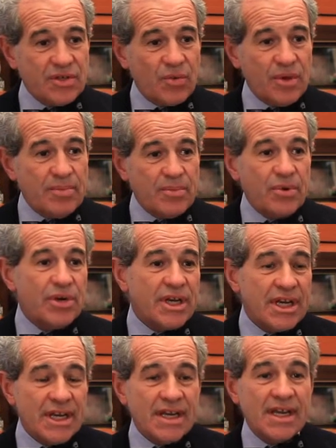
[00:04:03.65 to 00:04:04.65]
So we put
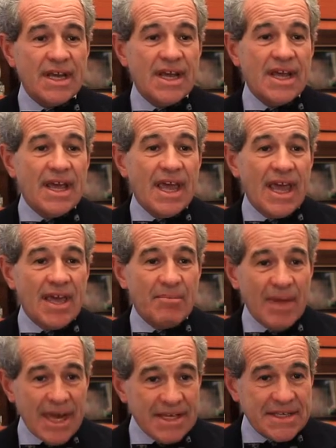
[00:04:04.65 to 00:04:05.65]
in a
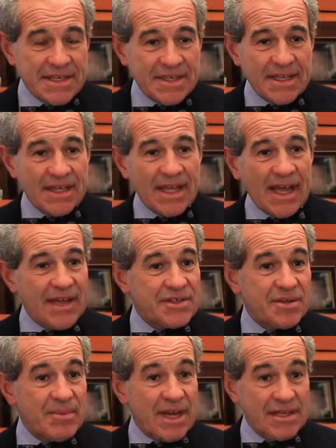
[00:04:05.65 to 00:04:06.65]
medicine that
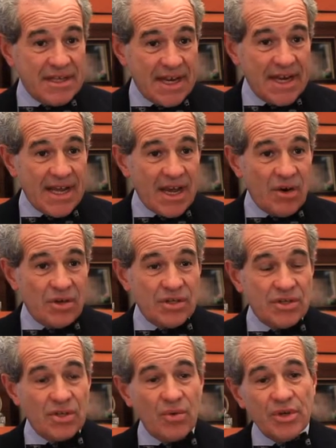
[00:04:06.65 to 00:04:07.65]
lasts about 10
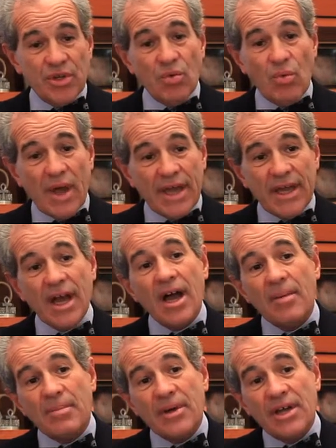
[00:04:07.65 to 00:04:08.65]
hours. So when you wake
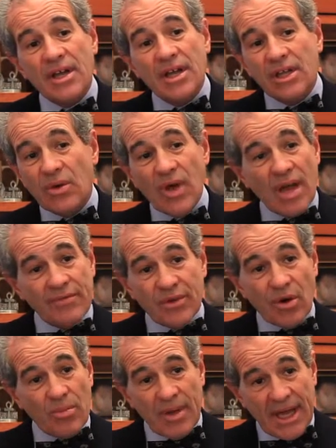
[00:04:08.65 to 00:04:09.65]
up, you have
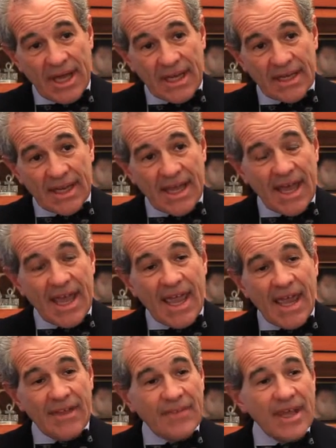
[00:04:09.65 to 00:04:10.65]
no pain.
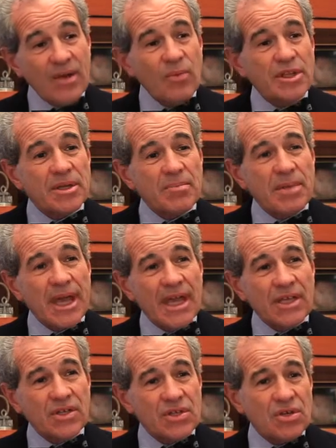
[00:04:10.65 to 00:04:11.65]
And then when the
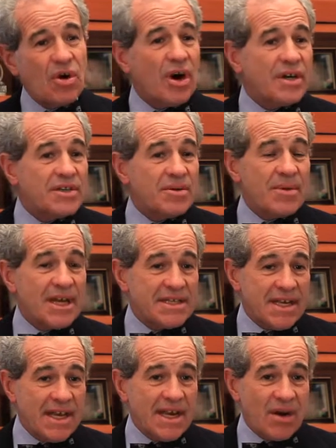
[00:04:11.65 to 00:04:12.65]
pain starts about
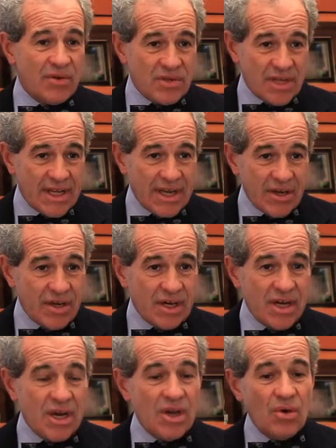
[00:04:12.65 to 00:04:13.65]
10 hours
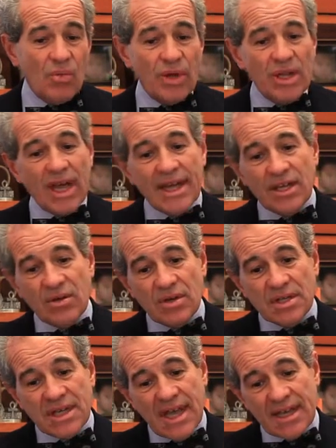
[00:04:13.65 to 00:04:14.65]
later, we like you
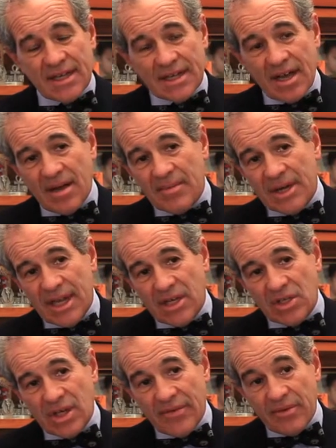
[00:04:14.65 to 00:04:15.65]
to take a
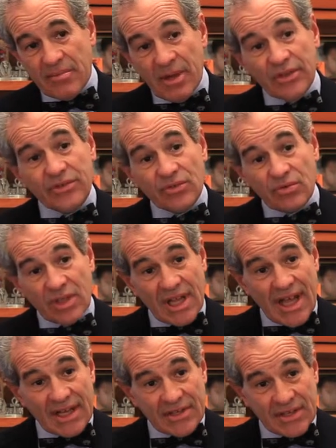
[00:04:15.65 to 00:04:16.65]
combination of a muscle
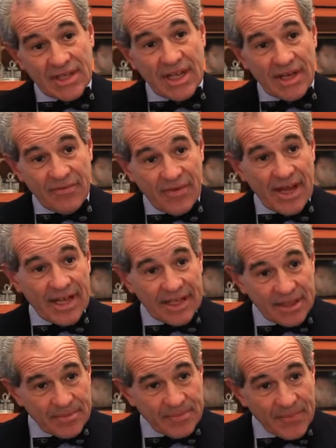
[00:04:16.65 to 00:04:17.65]
relaxant like
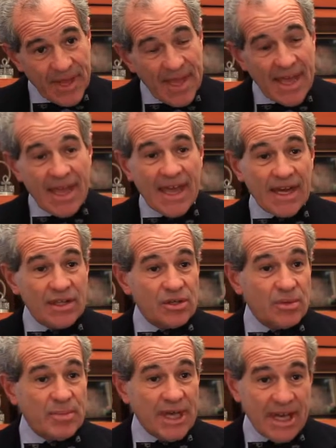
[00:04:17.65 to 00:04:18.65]
Valium and a
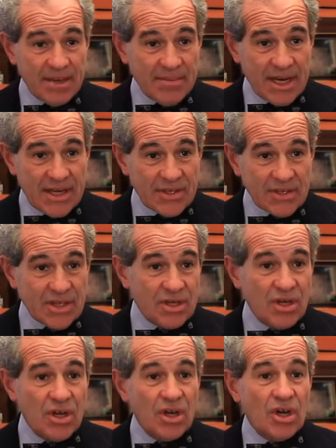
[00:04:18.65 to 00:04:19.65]
little pain medicine.
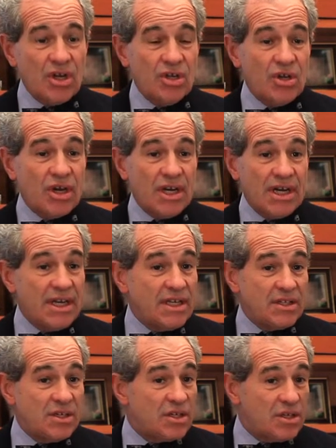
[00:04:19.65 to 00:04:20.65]
You're going to
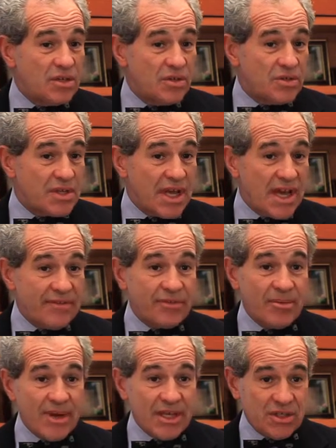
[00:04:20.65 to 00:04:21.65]
need to use that
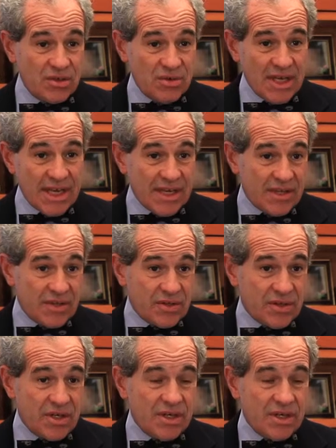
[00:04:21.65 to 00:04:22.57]
for about 2 days.